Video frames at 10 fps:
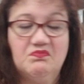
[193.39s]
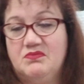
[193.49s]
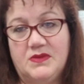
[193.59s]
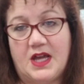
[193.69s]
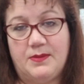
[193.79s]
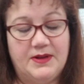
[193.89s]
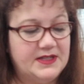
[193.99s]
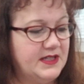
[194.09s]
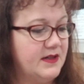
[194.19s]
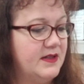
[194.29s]
not a big
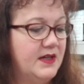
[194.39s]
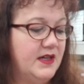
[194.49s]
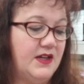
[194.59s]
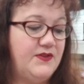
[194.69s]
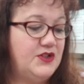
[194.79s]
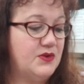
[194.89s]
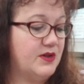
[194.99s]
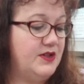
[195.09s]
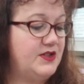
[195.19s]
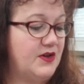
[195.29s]
deal if you do or
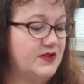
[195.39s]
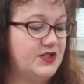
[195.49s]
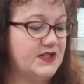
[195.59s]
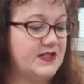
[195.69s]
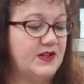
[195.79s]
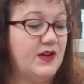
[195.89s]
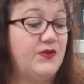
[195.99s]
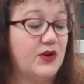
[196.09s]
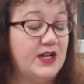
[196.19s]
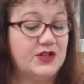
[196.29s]
you don't, just if
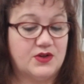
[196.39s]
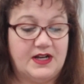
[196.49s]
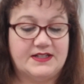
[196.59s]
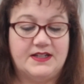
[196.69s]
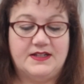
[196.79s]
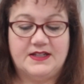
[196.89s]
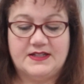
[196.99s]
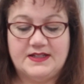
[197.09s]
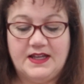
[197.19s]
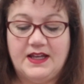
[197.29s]
you're interested to
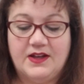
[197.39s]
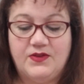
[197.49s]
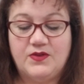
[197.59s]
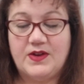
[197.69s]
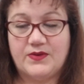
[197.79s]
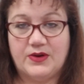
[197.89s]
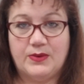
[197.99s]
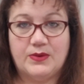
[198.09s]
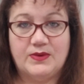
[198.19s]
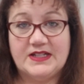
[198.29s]
see, if you've never
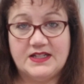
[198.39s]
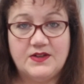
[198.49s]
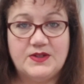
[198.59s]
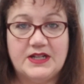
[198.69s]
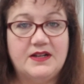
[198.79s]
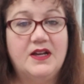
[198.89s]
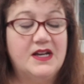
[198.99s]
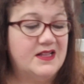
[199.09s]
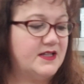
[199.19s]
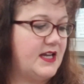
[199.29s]
received it,
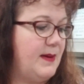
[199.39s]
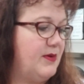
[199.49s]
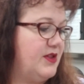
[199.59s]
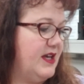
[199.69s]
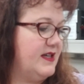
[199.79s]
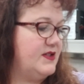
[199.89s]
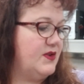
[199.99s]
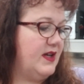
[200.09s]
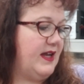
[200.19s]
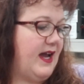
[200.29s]
the type of things you
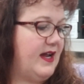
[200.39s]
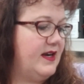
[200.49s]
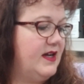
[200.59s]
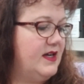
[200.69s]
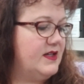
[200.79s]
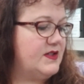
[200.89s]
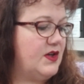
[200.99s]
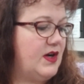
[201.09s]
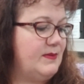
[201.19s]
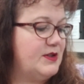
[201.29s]
can get.
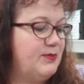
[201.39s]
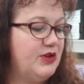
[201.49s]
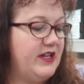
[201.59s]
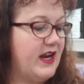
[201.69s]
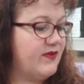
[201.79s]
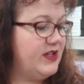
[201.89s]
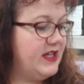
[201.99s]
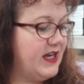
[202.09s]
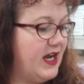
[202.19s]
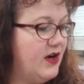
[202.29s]
So I'm just pulling
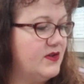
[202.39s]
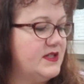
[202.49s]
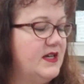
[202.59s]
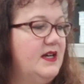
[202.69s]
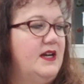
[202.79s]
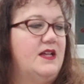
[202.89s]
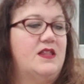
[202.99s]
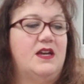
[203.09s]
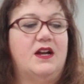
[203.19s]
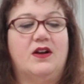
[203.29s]
everything out.
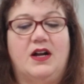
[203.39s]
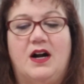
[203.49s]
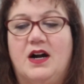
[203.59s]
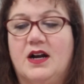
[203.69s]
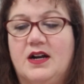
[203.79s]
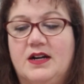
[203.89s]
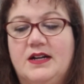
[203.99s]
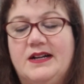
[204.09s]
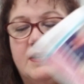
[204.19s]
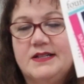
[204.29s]
There are
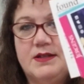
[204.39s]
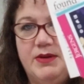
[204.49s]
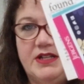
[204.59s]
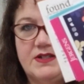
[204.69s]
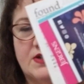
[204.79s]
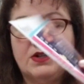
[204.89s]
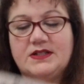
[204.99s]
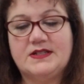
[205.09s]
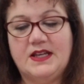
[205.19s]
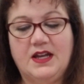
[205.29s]
some
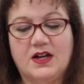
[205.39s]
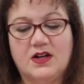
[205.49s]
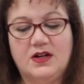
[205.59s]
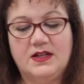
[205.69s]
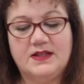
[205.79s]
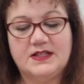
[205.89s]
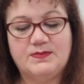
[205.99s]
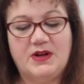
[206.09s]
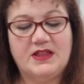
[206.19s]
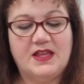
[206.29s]
inserts here this
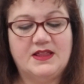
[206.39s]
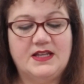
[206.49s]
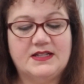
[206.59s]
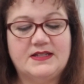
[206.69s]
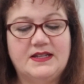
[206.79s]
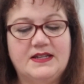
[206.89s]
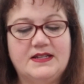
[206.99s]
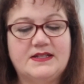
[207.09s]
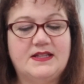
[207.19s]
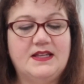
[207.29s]
month. This
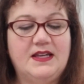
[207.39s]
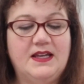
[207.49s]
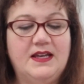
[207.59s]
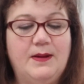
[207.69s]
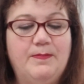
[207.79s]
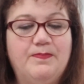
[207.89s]
is the